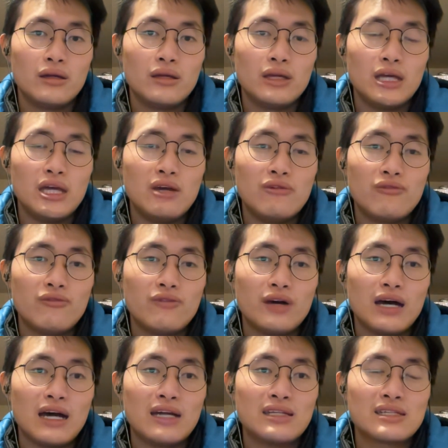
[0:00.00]
if
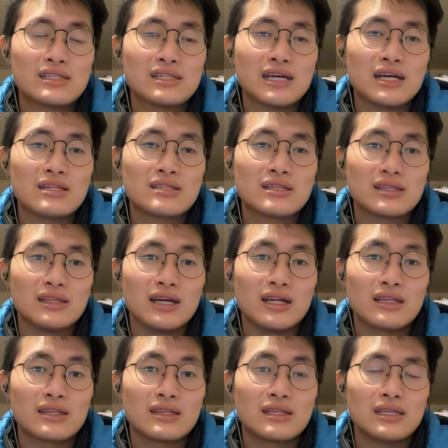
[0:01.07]
I decide to let
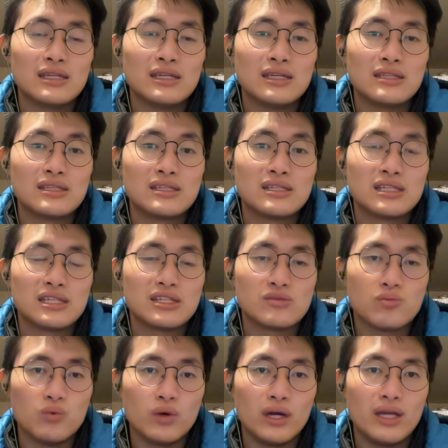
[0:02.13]
the disease
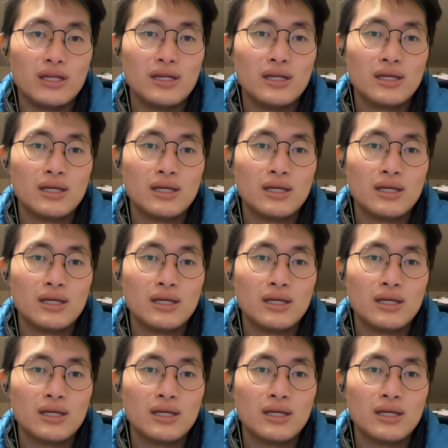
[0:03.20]
win,